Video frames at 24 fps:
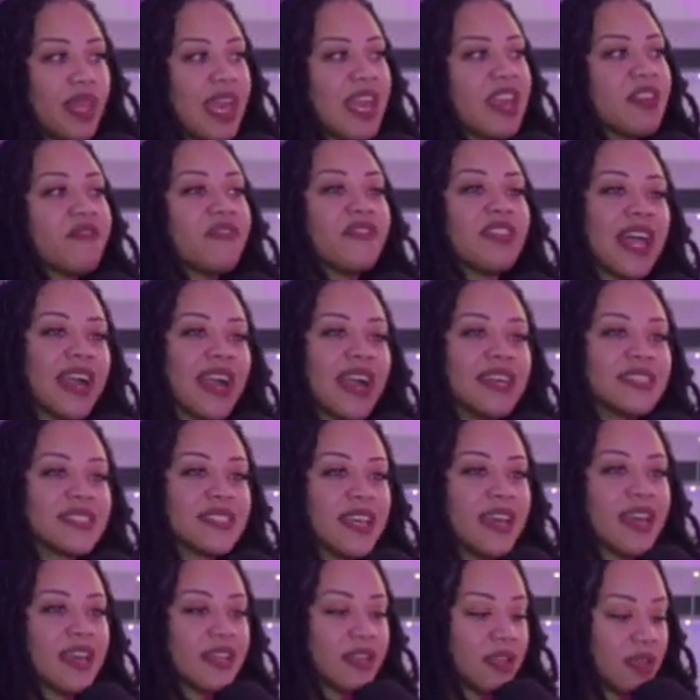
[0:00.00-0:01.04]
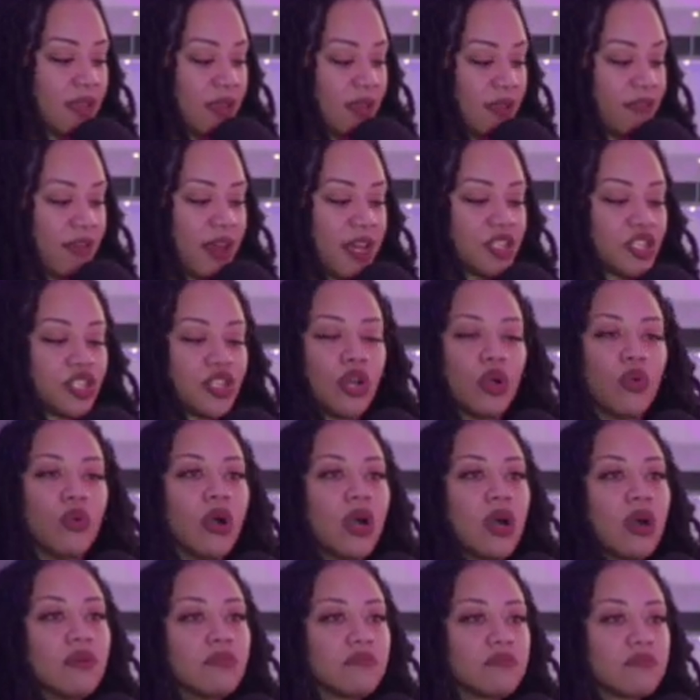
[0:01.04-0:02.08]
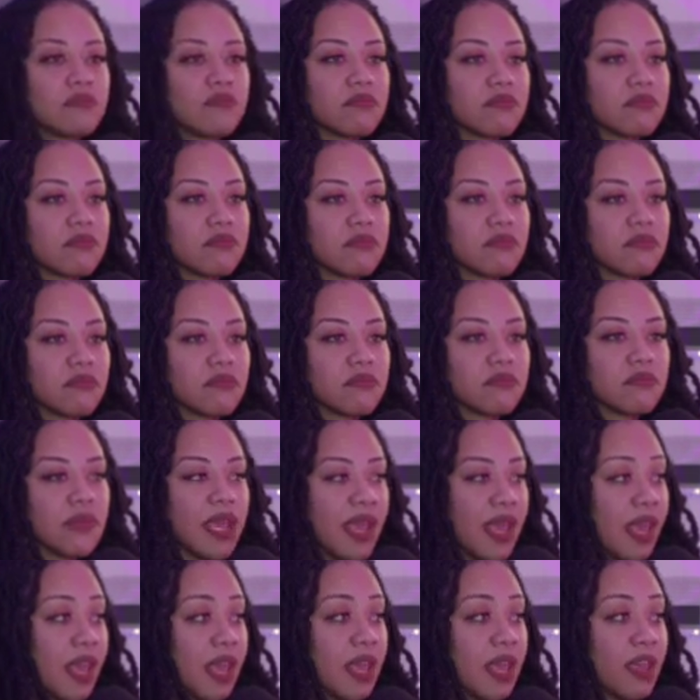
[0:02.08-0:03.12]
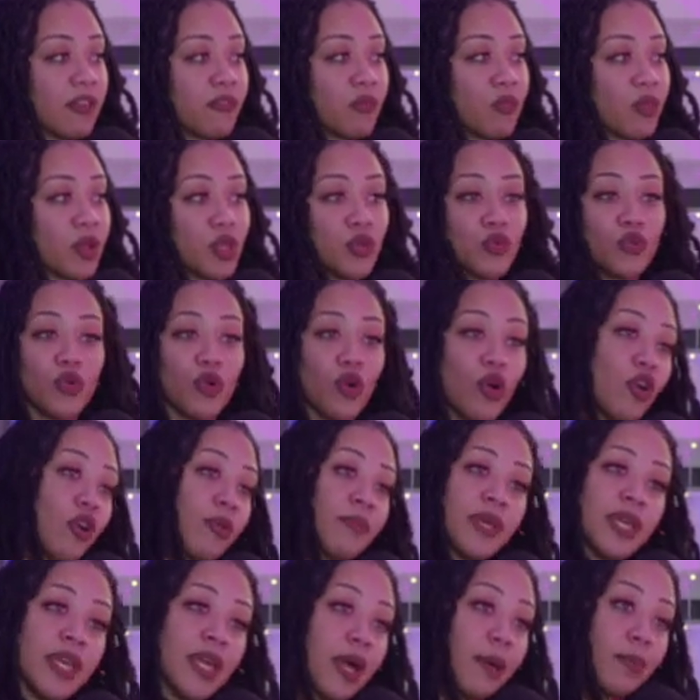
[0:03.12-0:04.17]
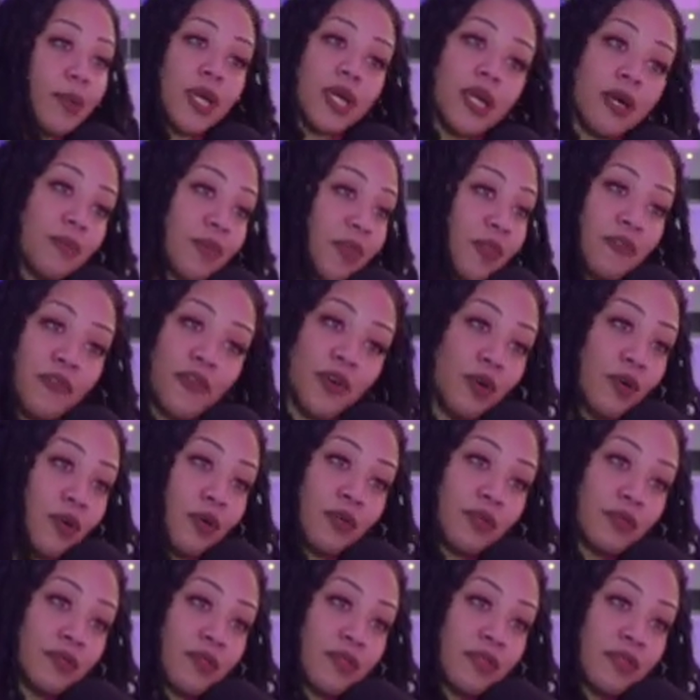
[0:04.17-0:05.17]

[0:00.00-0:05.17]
If like I said, if I show up, if when you call me, I pick up the phone